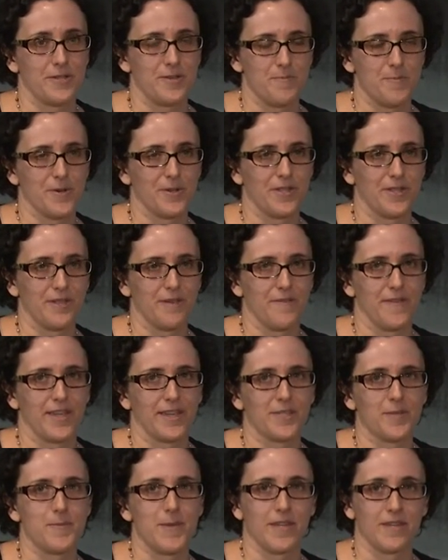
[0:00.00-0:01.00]
birth
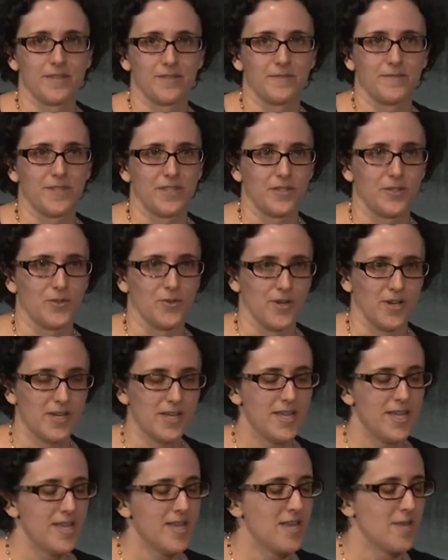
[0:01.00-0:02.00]
defects because of this drug,
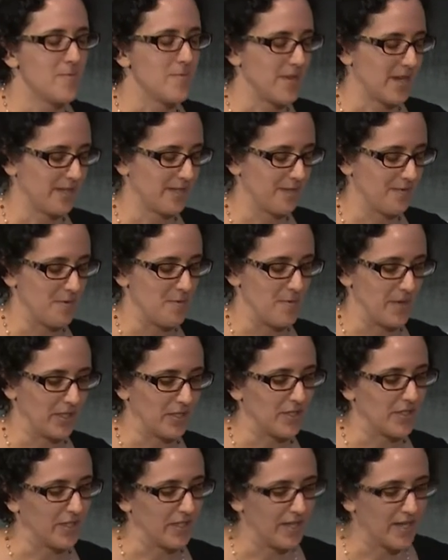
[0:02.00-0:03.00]
because of the
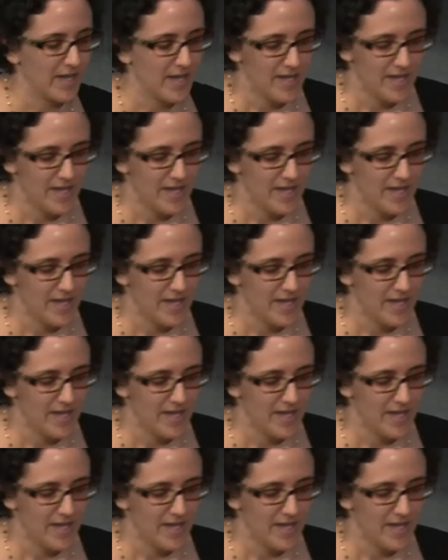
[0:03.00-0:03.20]
mixture,